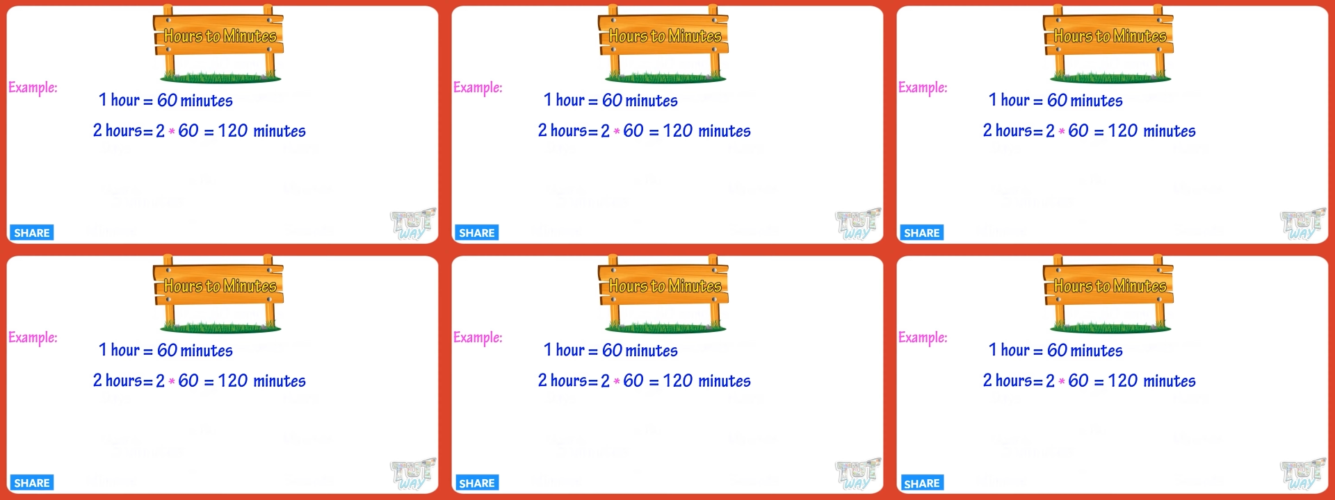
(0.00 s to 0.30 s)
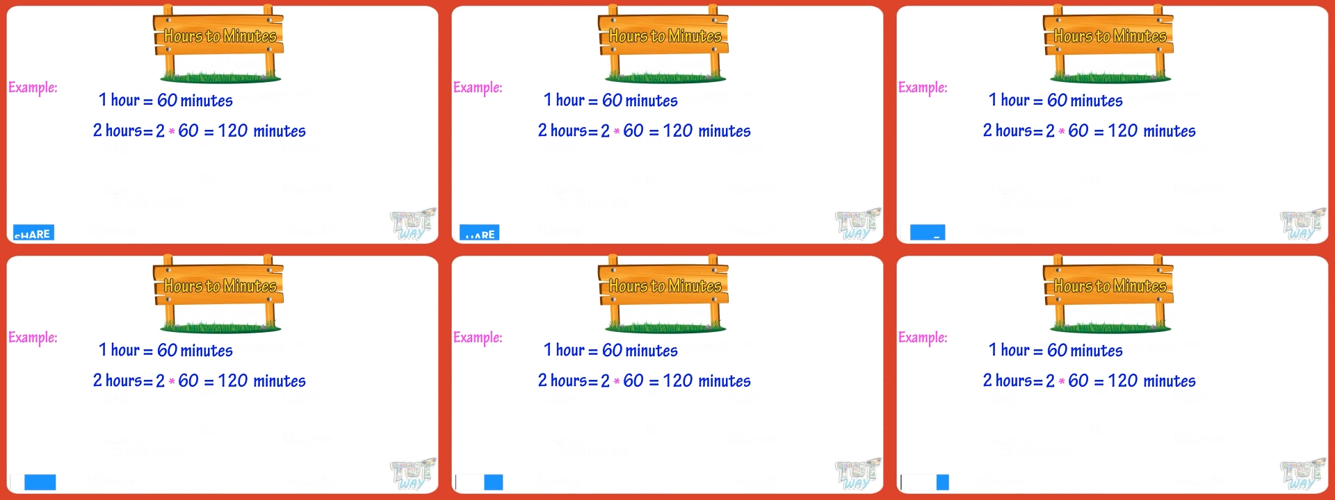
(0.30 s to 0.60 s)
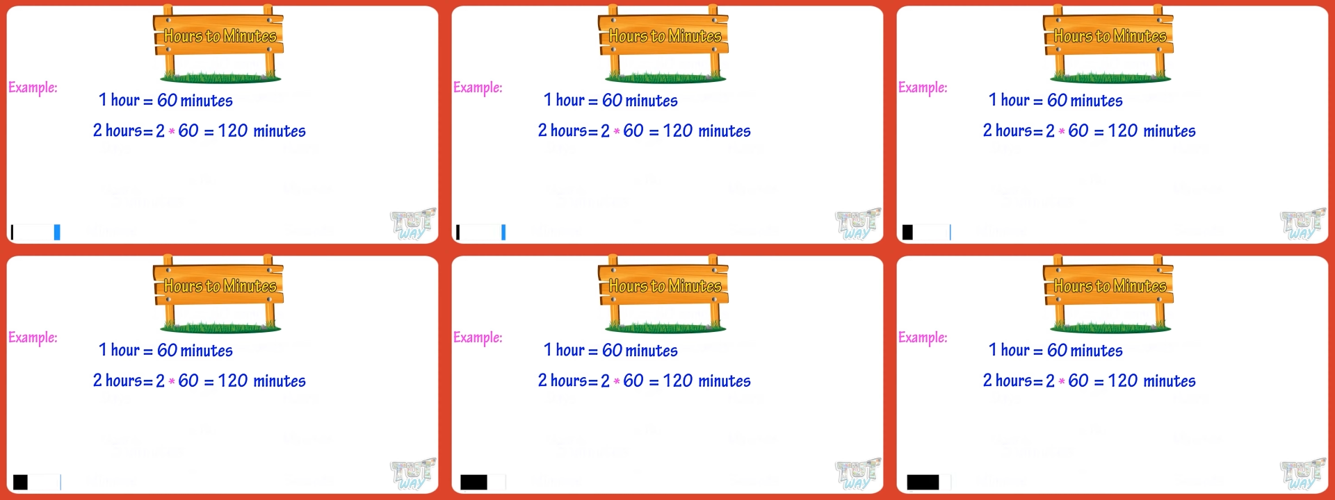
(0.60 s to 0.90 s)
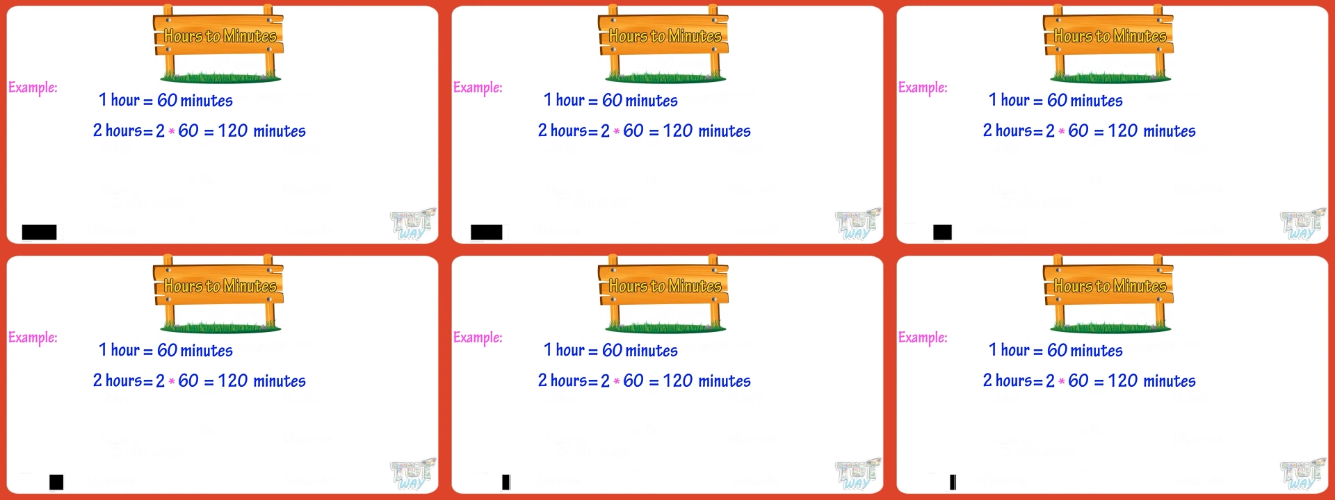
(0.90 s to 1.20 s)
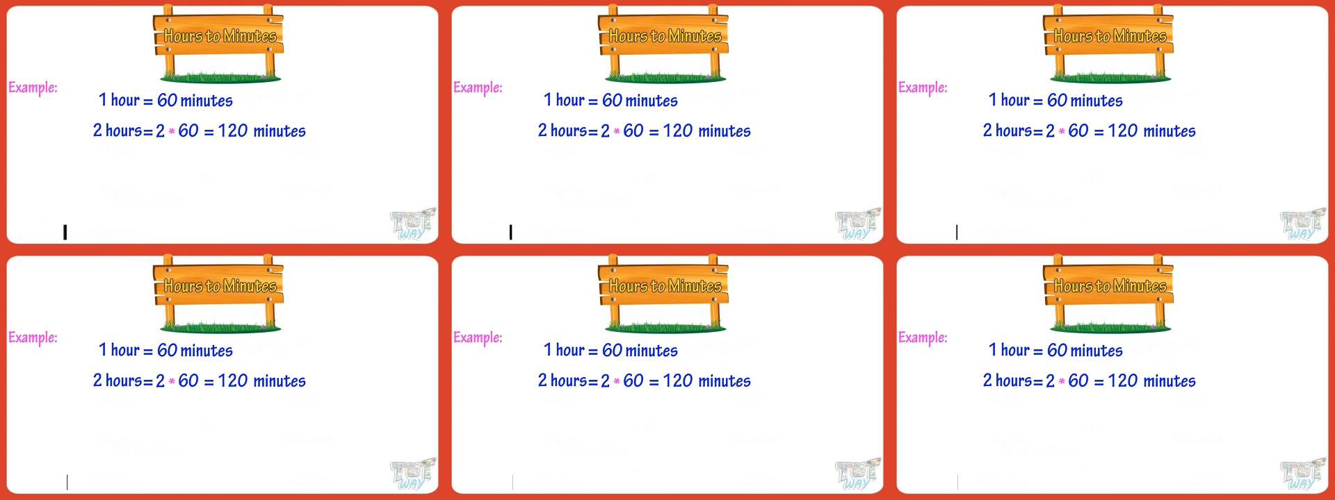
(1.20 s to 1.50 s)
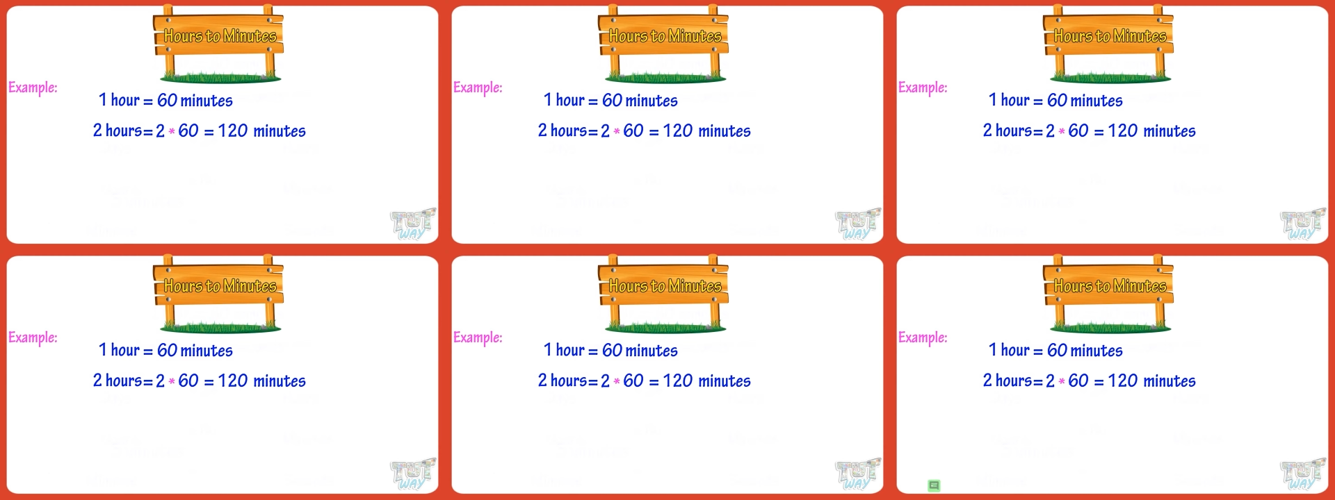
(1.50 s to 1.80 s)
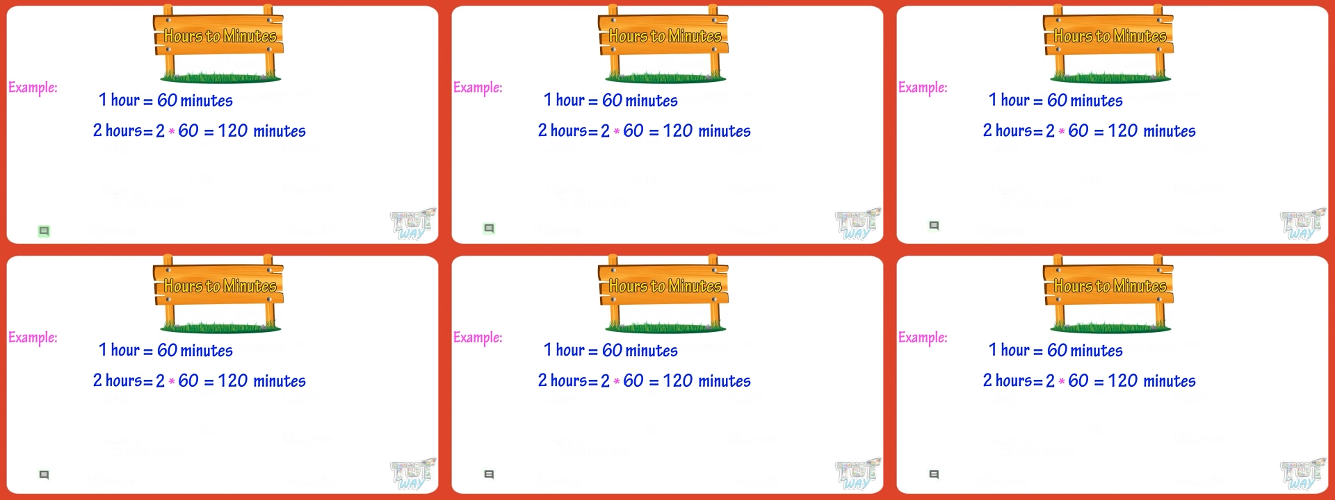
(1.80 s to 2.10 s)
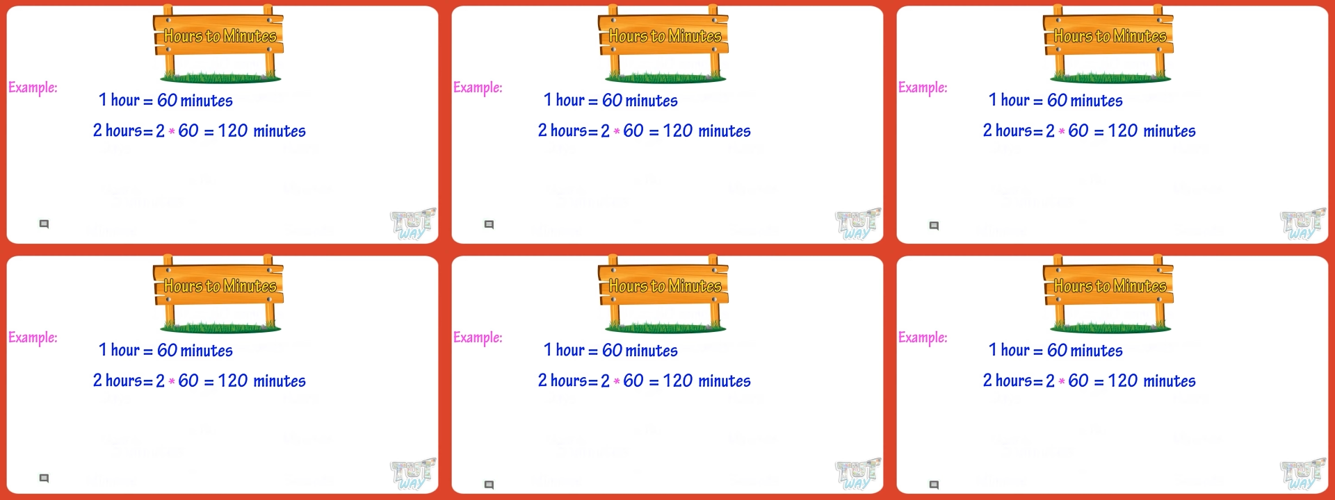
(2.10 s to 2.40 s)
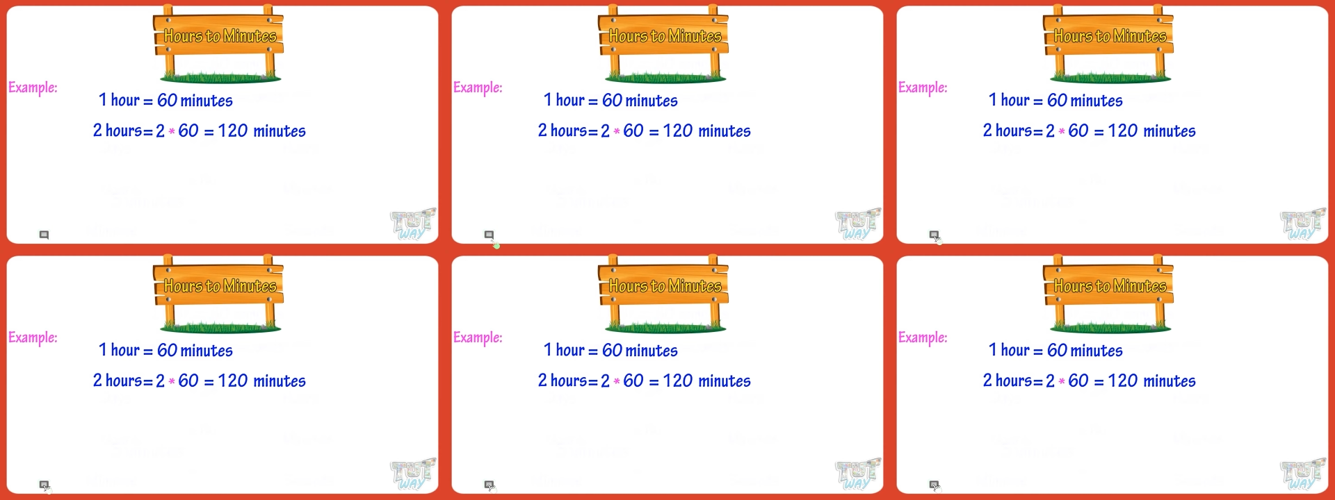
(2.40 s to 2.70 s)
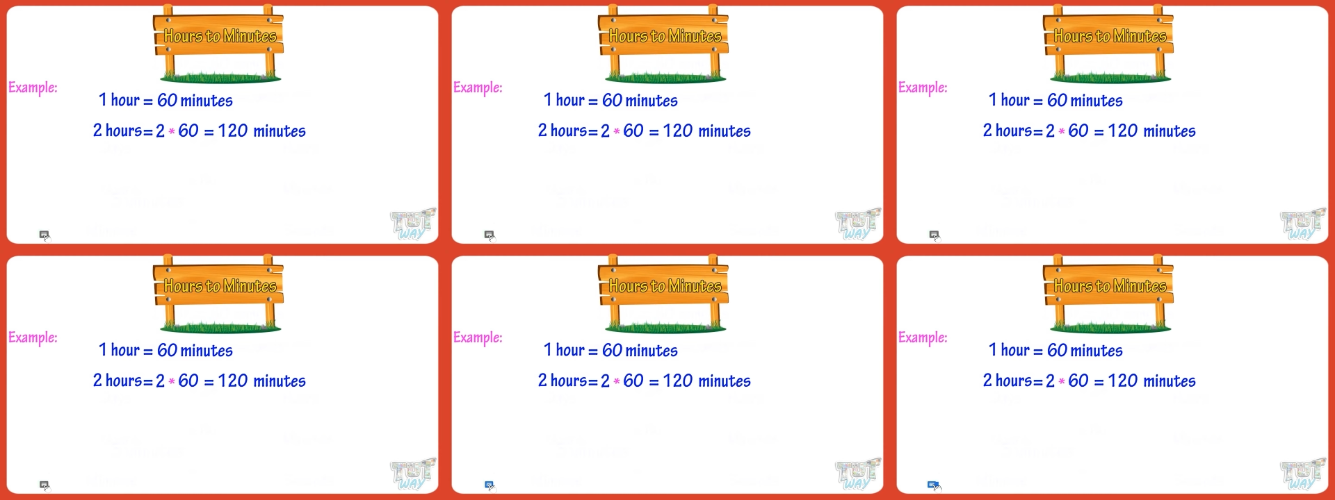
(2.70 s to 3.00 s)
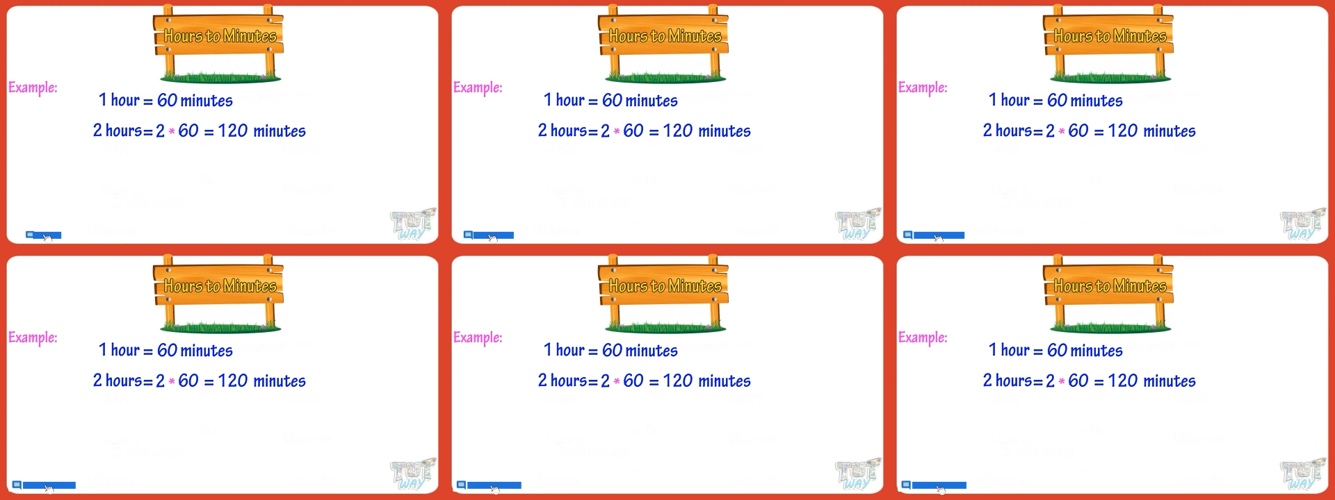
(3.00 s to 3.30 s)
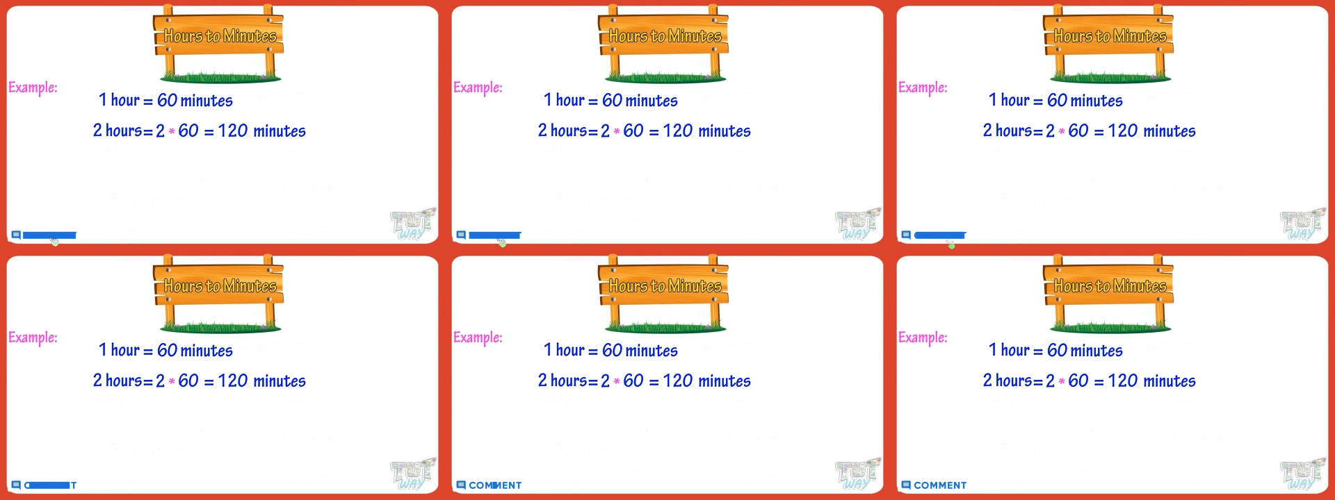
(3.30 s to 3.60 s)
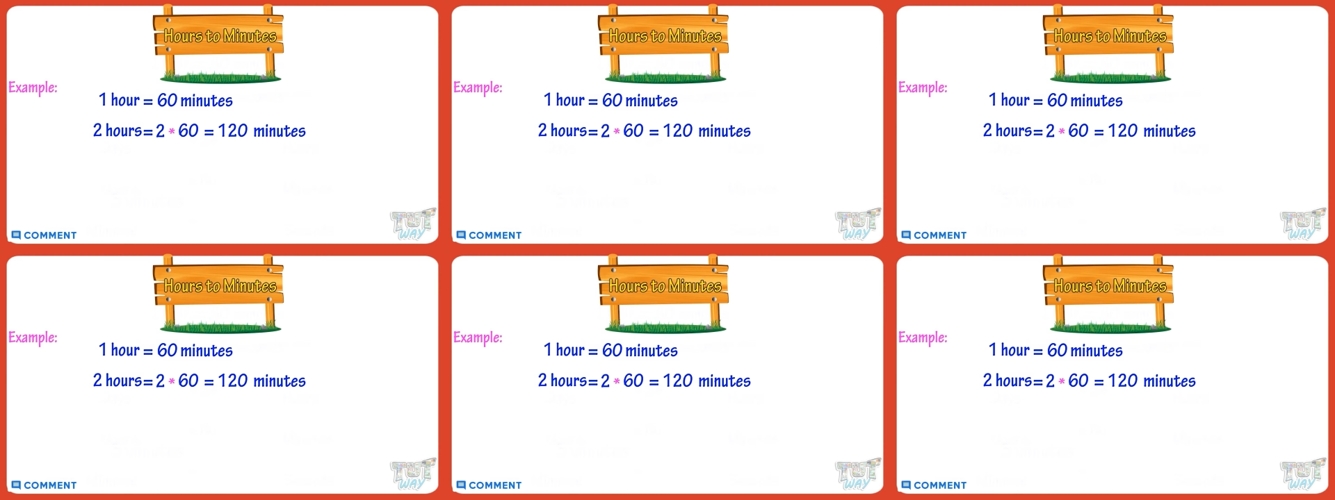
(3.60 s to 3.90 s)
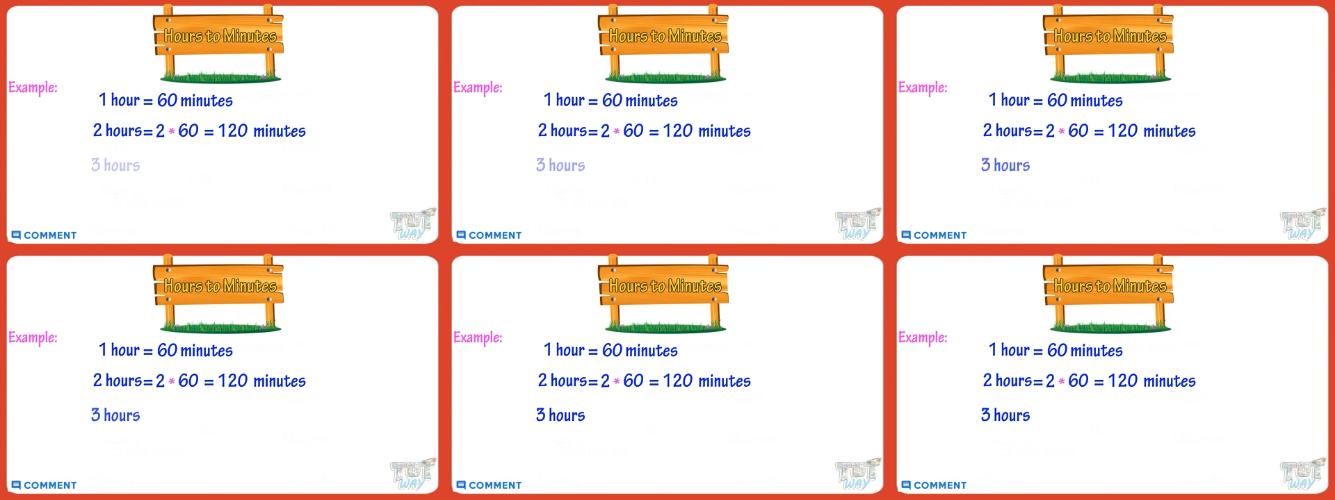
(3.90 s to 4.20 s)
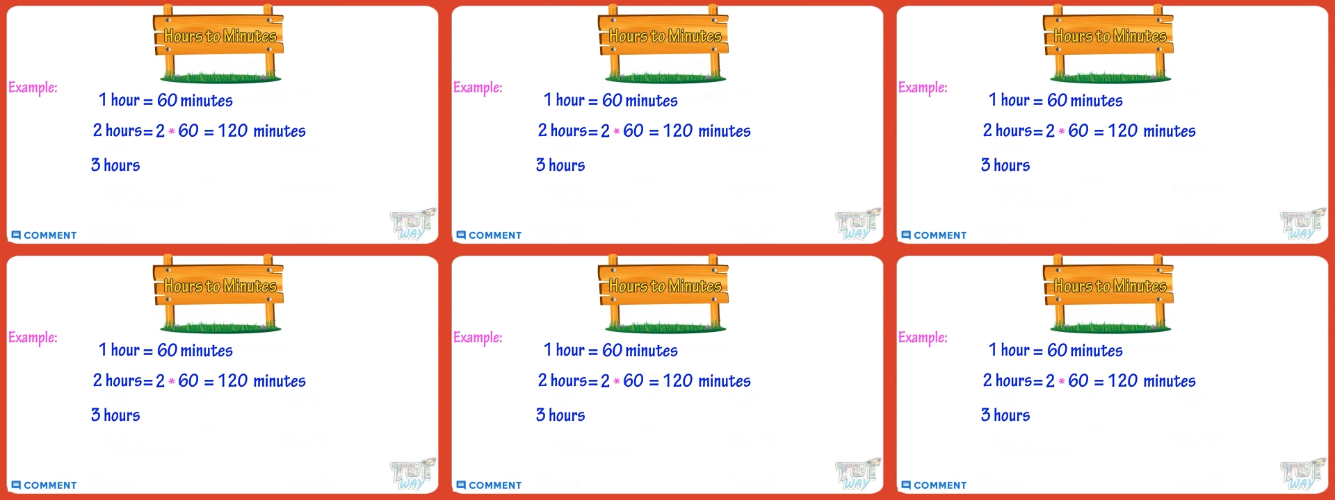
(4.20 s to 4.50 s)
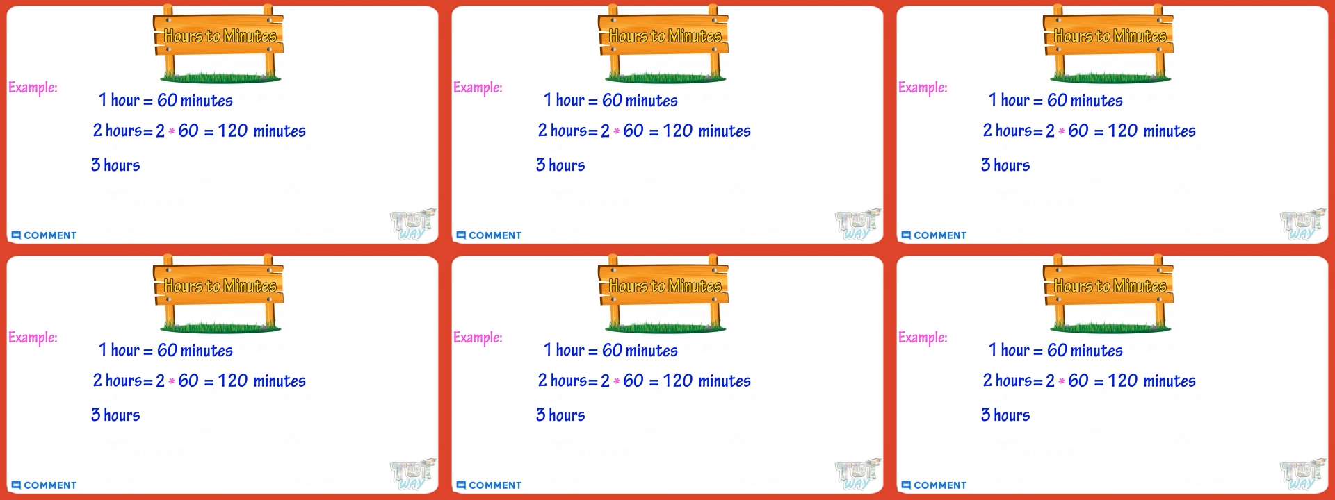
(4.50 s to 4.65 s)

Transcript: Nobody's mouth can be seen.